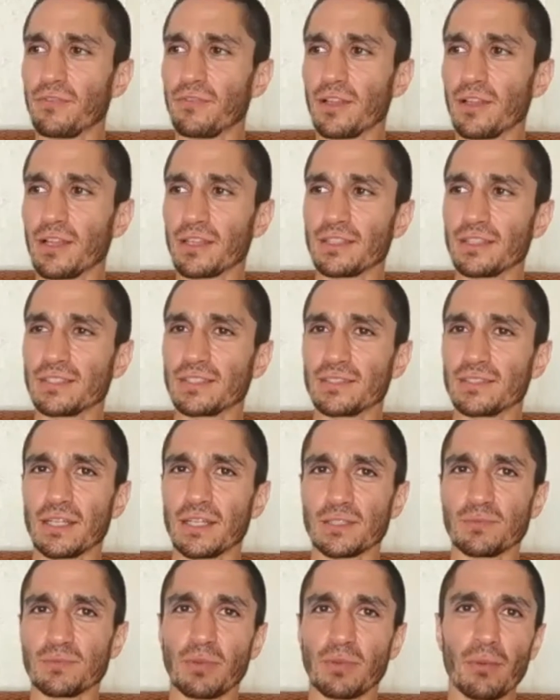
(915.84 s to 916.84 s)
like that's
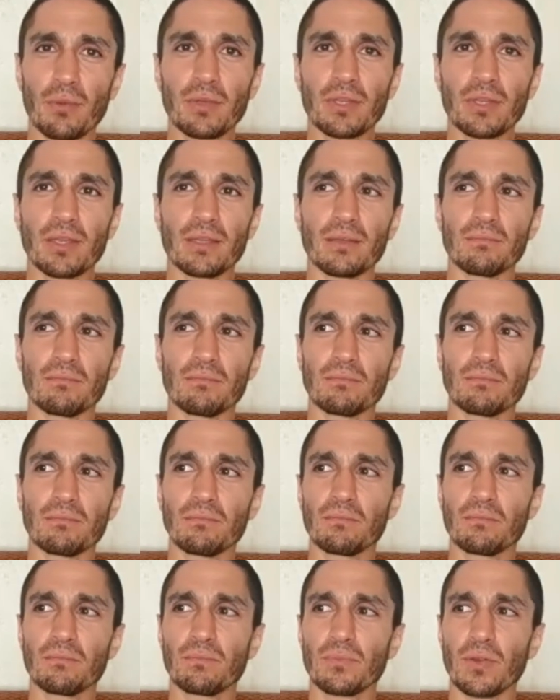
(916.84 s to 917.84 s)
probably
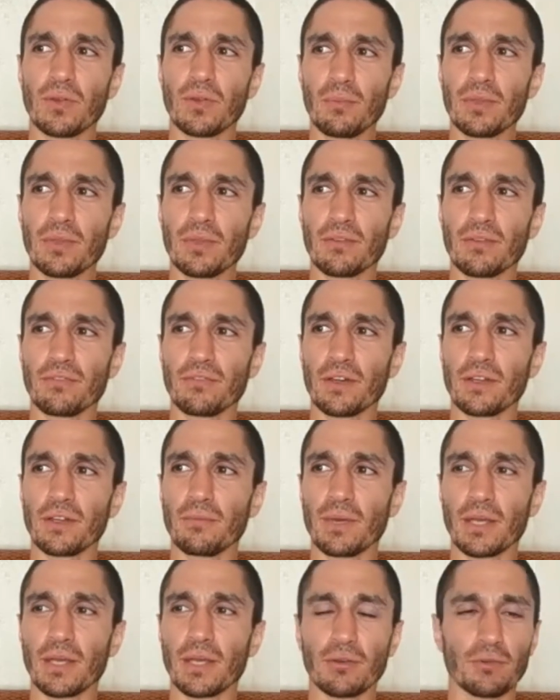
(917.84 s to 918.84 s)
the
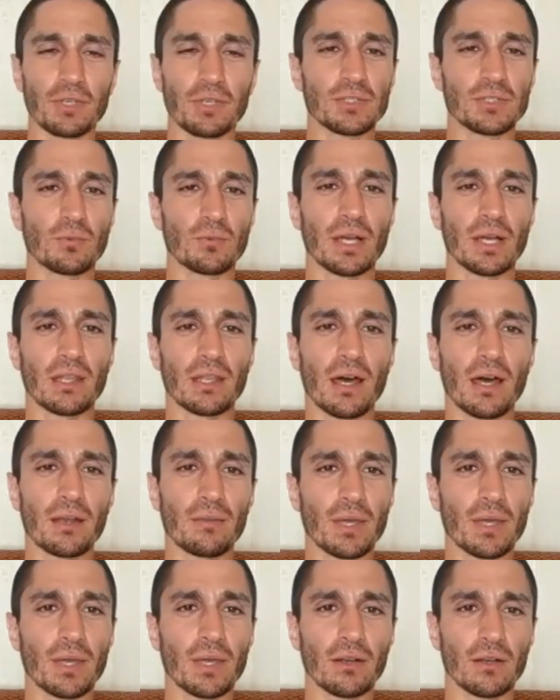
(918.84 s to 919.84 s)
fundamental reason why a lot of
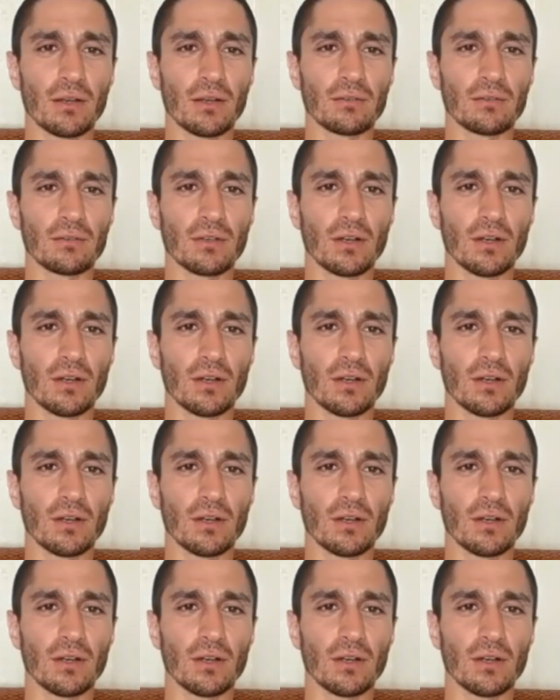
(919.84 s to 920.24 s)
men are